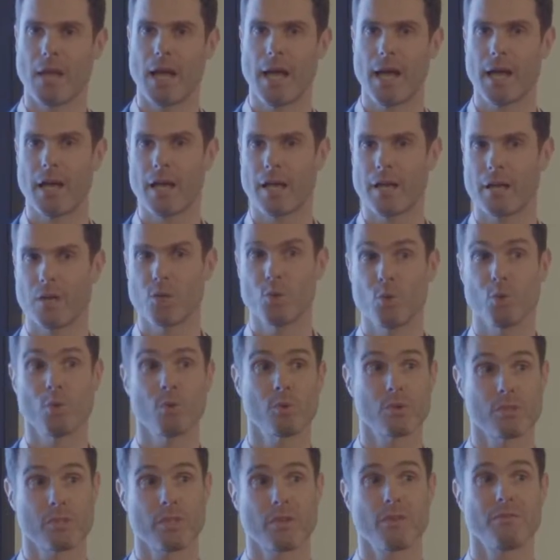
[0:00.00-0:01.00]
who
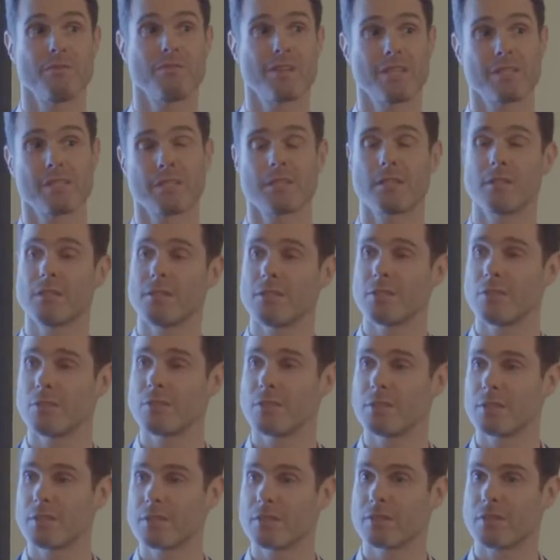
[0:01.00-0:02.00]
also invested
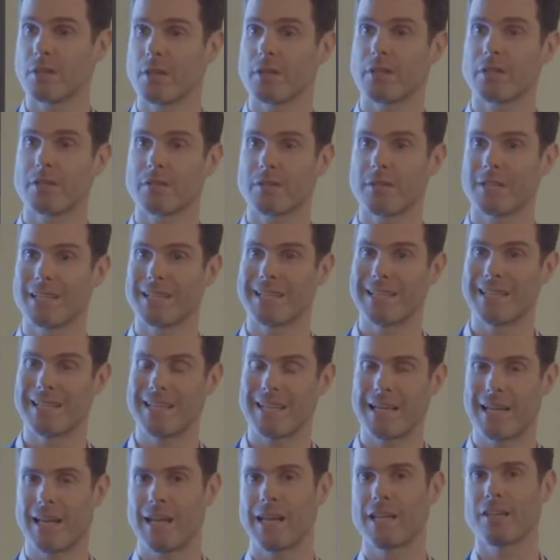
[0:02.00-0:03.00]
alongside us
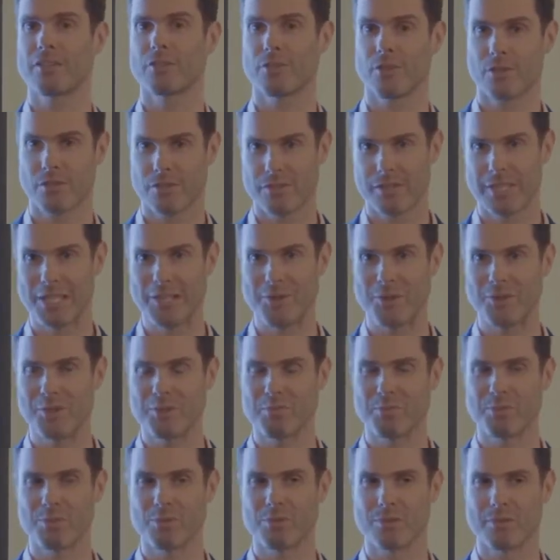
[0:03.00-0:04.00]
and took a seat on
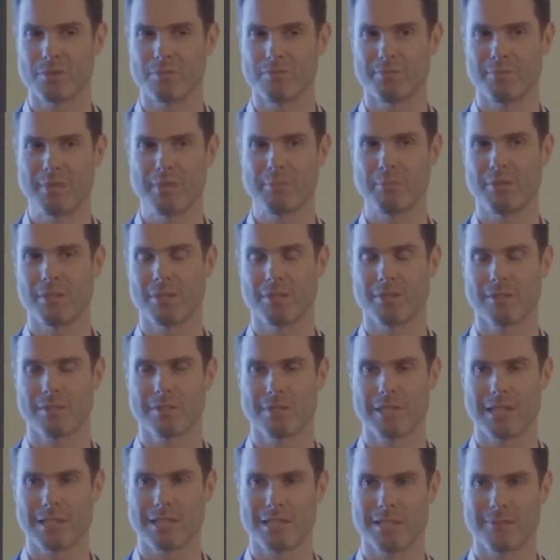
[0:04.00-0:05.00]
the board. People
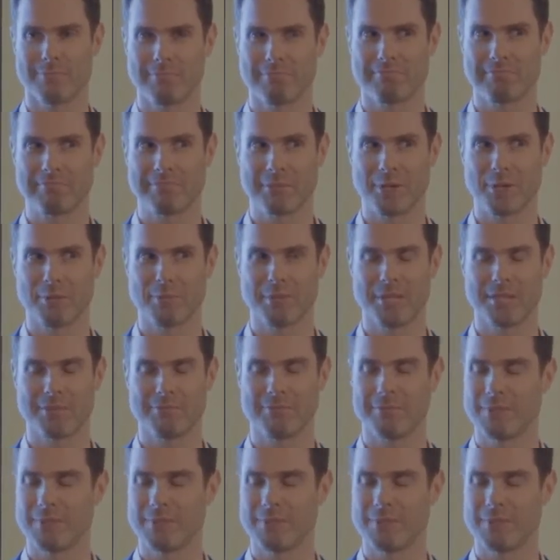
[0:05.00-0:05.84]
understand that? Right.